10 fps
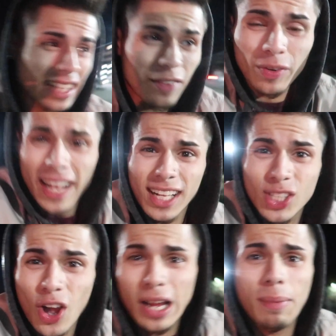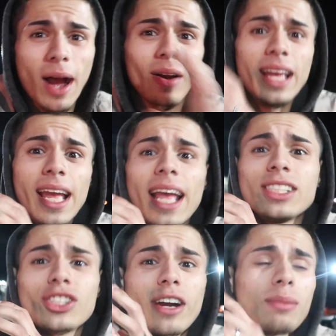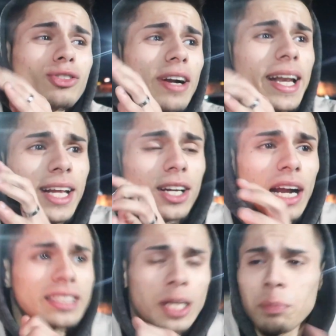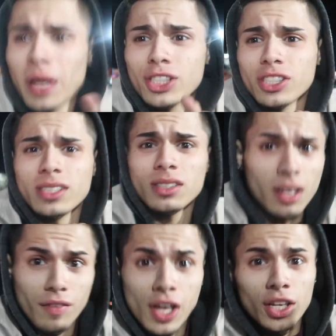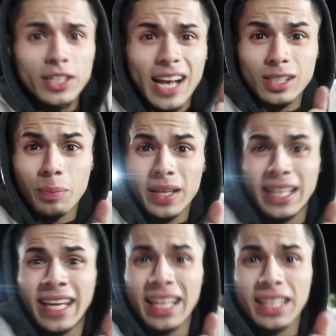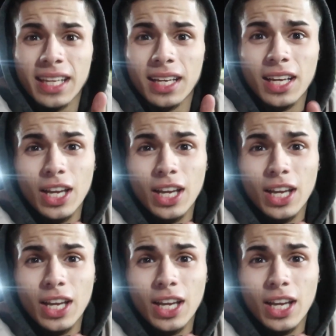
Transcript: stuff we gotta talk about. Instagram's right here. I take pictures and stuff. You guys have been killing it.